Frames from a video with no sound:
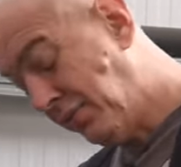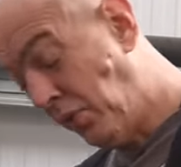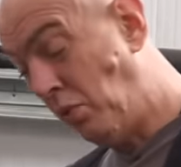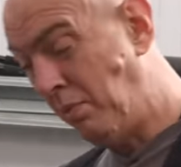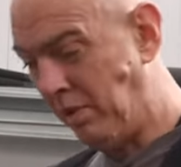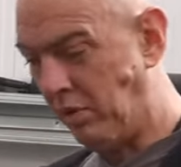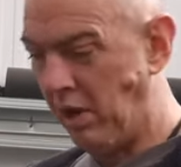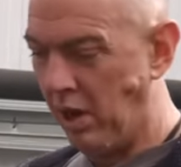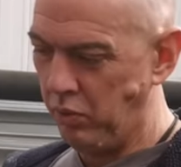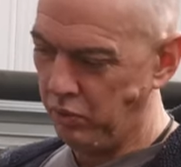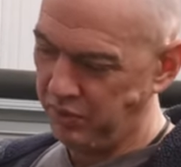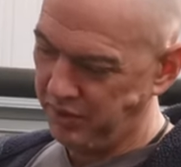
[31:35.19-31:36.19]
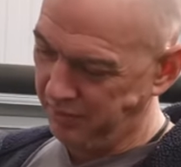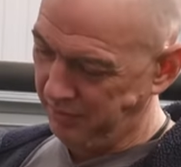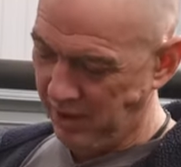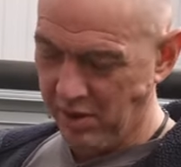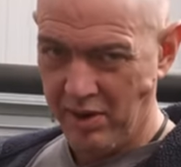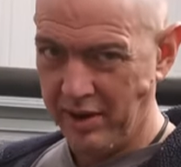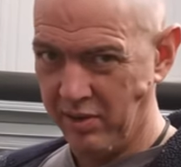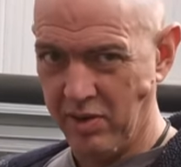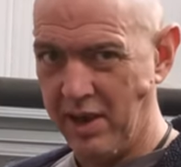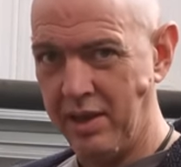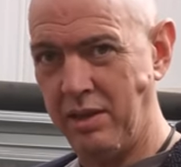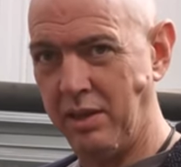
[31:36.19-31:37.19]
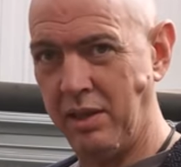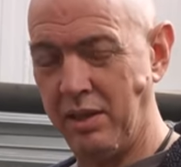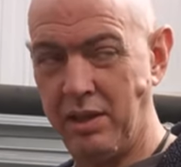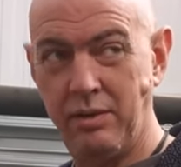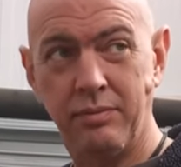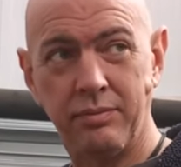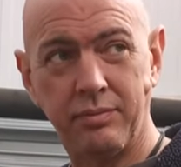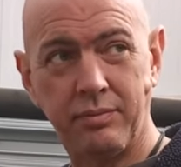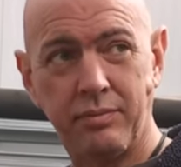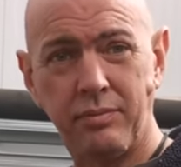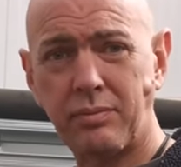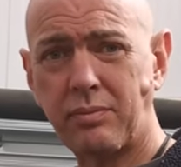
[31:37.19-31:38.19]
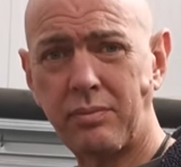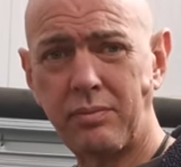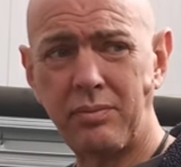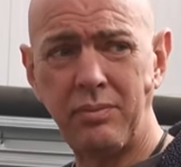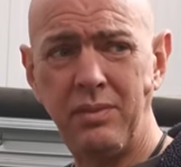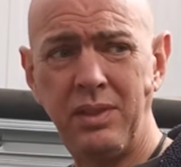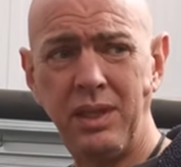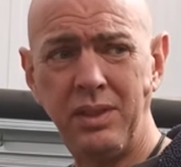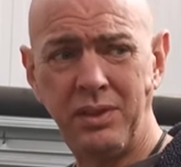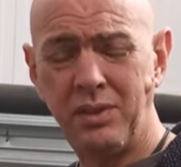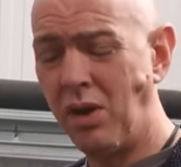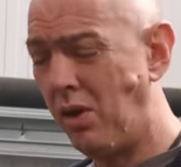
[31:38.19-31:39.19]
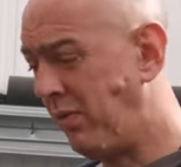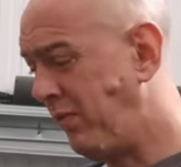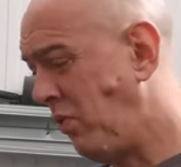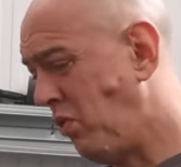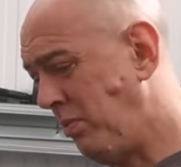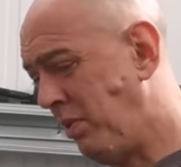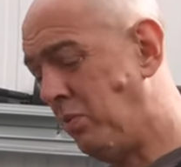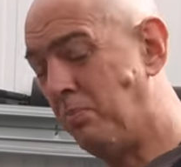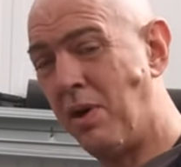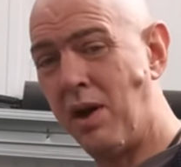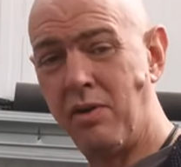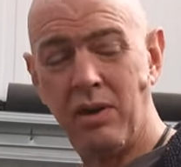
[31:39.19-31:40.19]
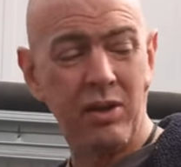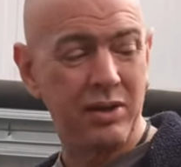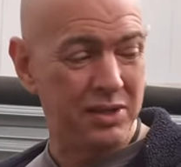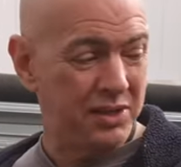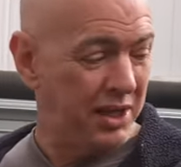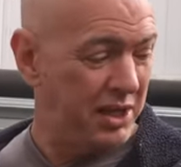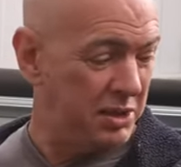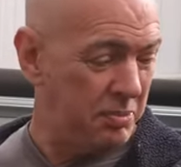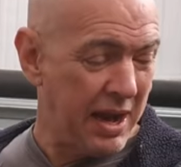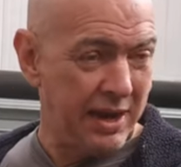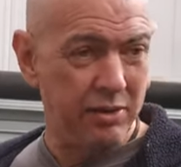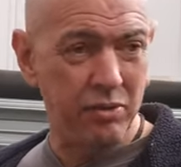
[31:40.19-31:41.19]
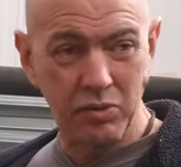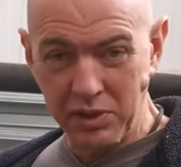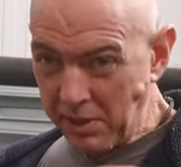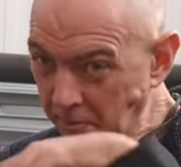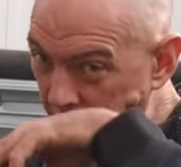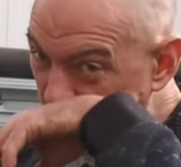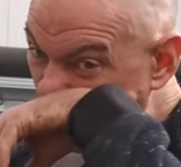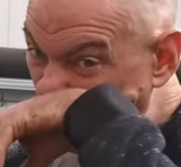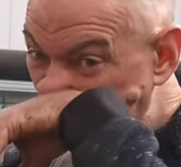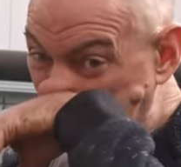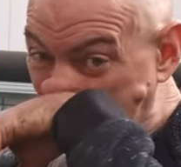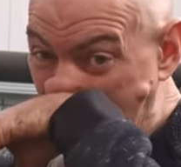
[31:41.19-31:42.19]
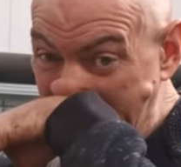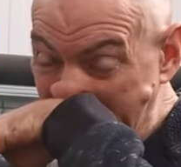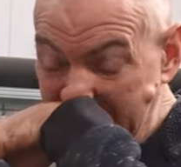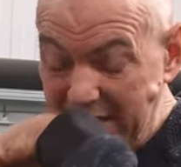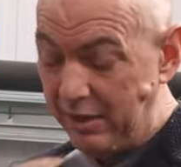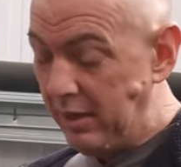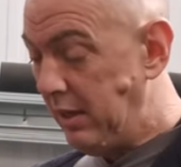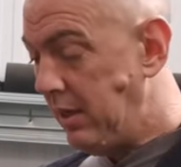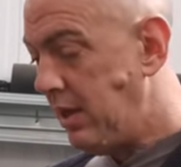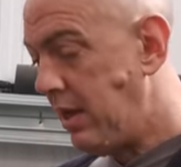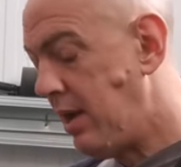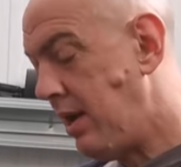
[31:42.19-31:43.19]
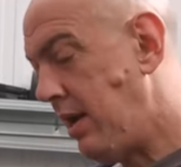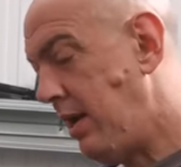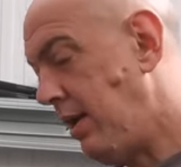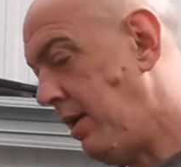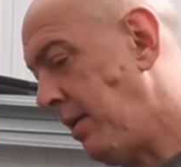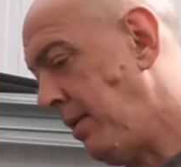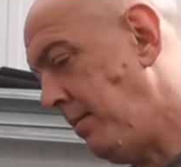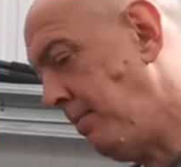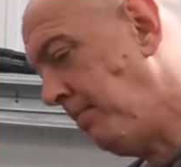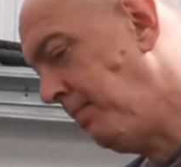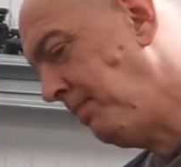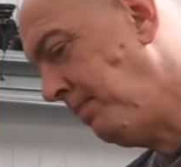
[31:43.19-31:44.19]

four mil holes, and I ain't got anything that's got a four mil bar, like a C spanner or something like that, um,